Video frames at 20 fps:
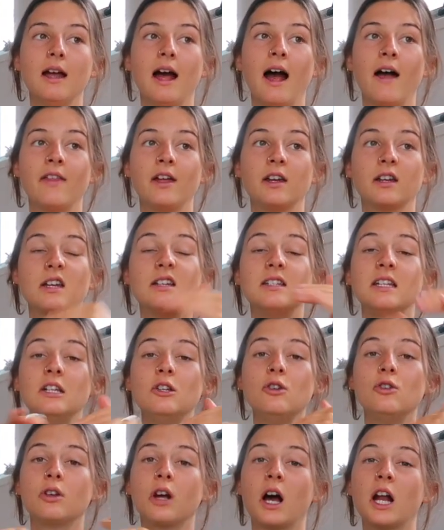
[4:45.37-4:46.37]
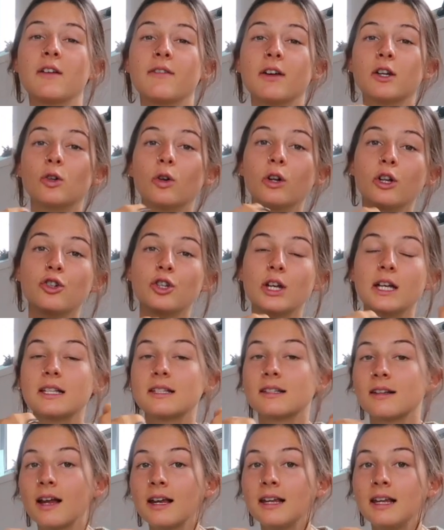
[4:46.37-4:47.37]
and then continued to kind of acknowledge it
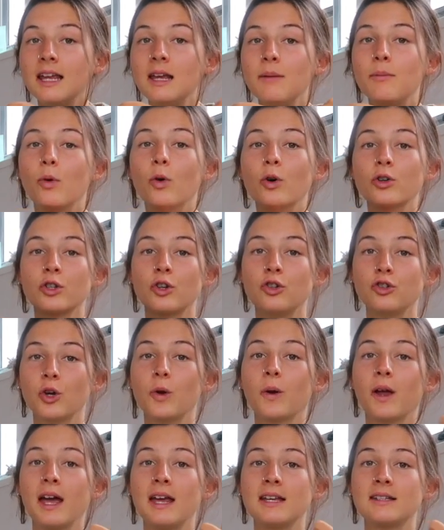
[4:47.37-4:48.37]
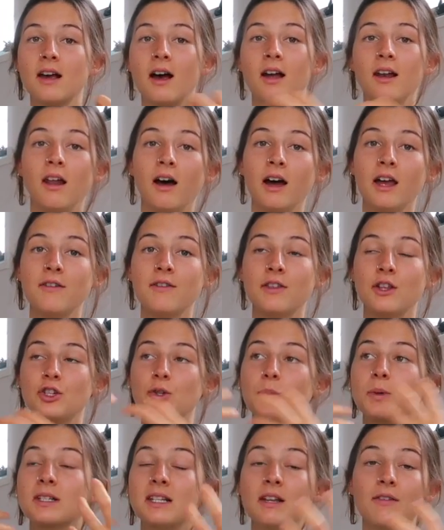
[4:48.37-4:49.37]
slightly, but also showcase her life and that
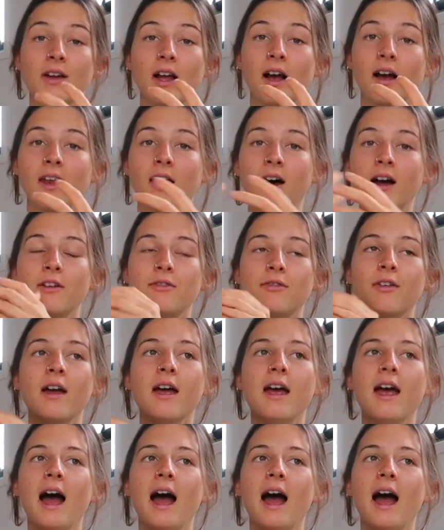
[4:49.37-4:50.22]
she was living her life.